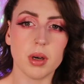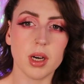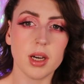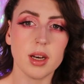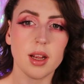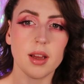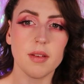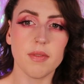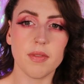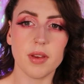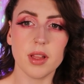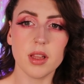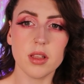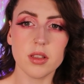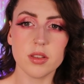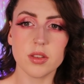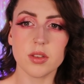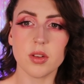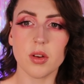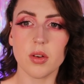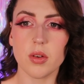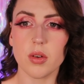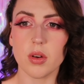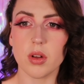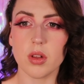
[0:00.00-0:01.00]
But I feel as
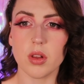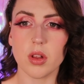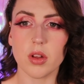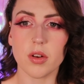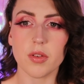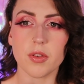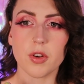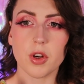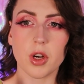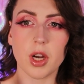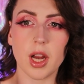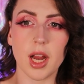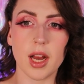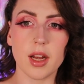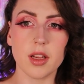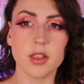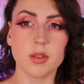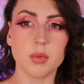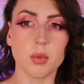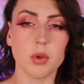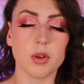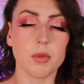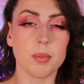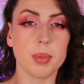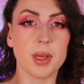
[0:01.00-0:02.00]
though a lot of
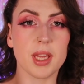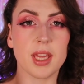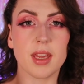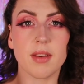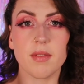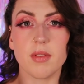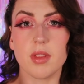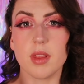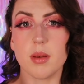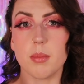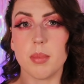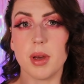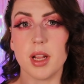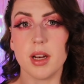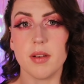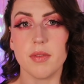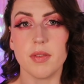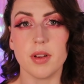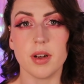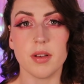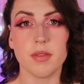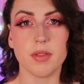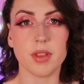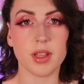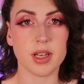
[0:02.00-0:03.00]
creators would have been given the
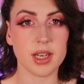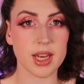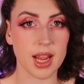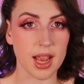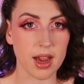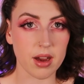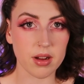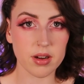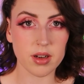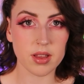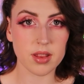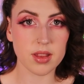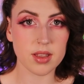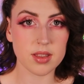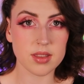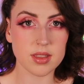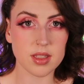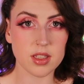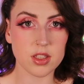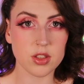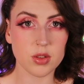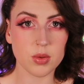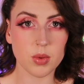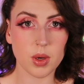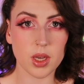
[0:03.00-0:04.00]
benefit of the doubt in this
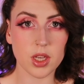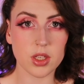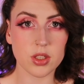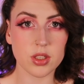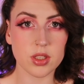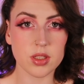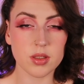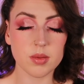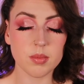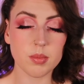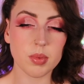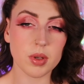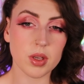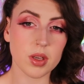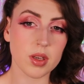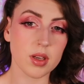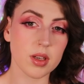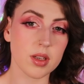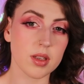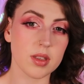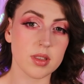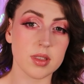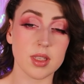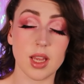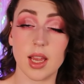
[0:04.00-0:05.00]
situation
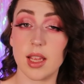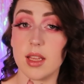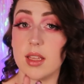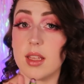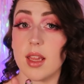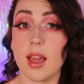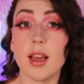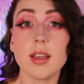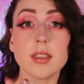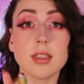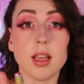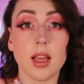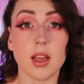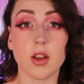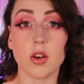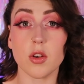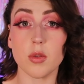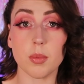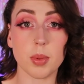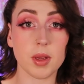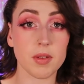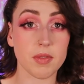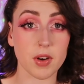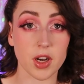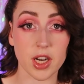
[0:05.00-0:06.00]
because, and yes, I
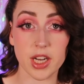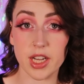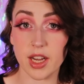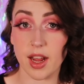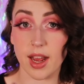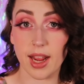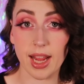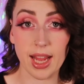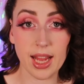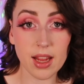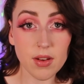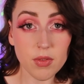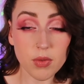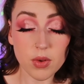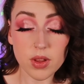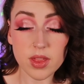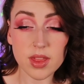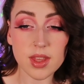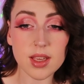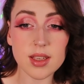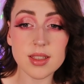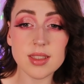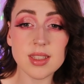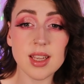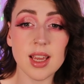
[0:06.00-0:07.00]
could be very naive
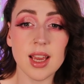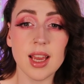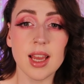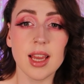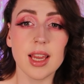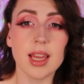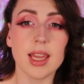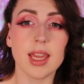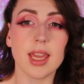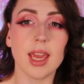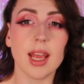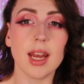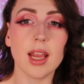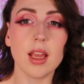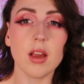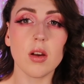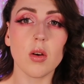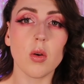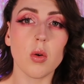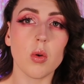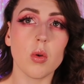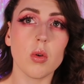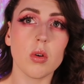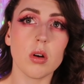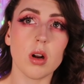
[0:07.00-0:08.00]
with this, getting
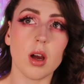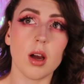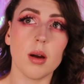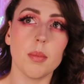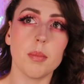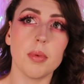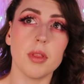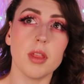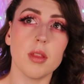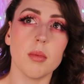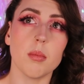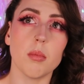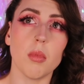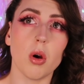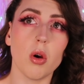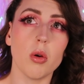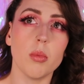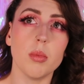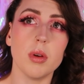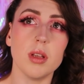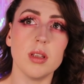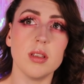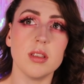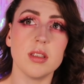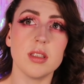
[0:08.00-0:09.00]
caught up in the
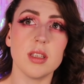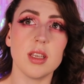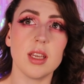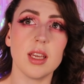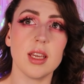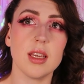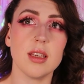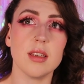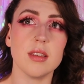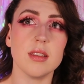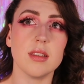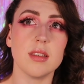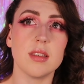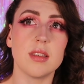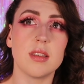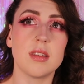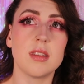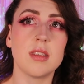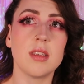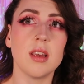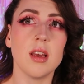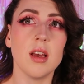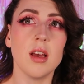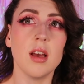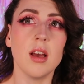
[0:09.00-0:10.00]
moment
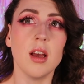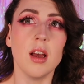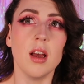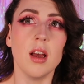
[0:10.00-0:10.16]
is